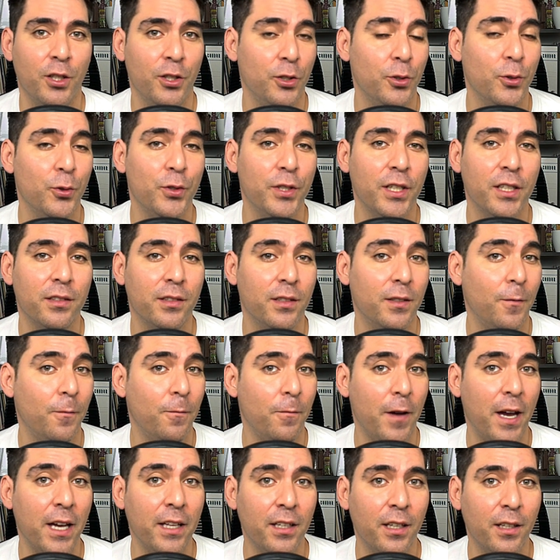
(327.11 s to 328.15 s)
You just
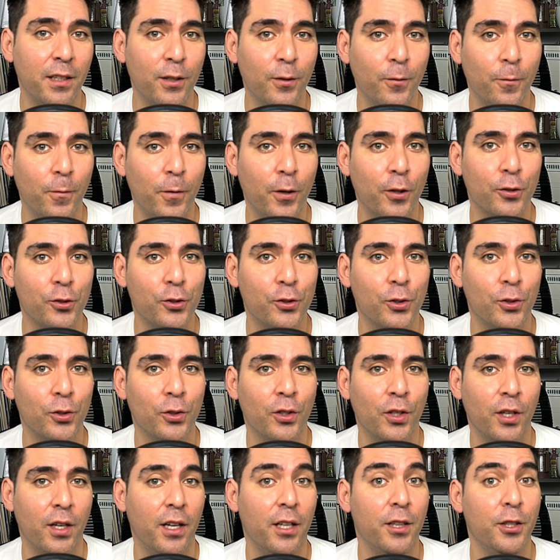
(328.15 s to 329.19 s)
define a new function
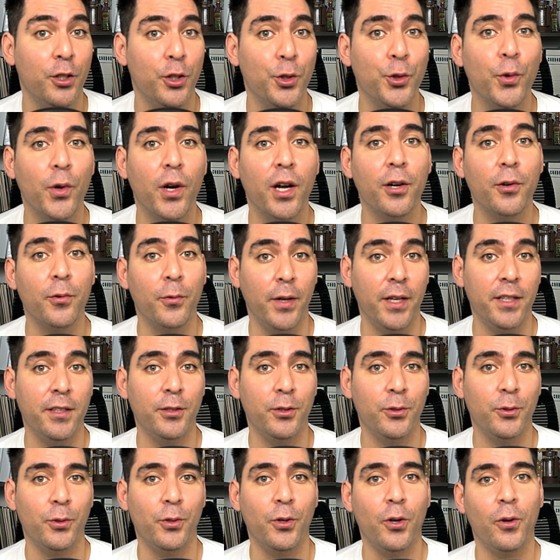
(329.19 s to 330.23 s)
and you are ready
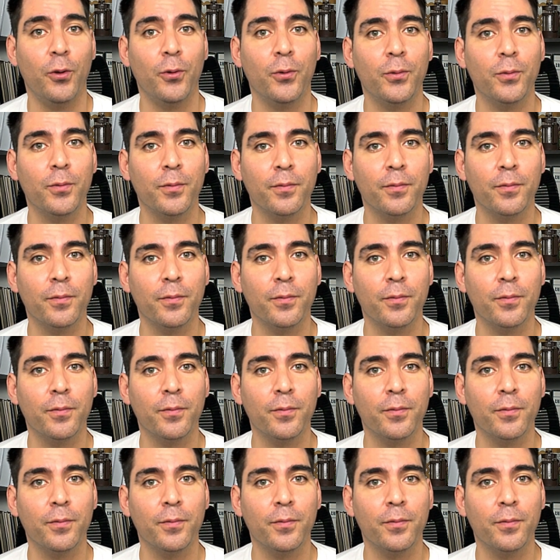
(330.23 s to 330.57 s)
to go.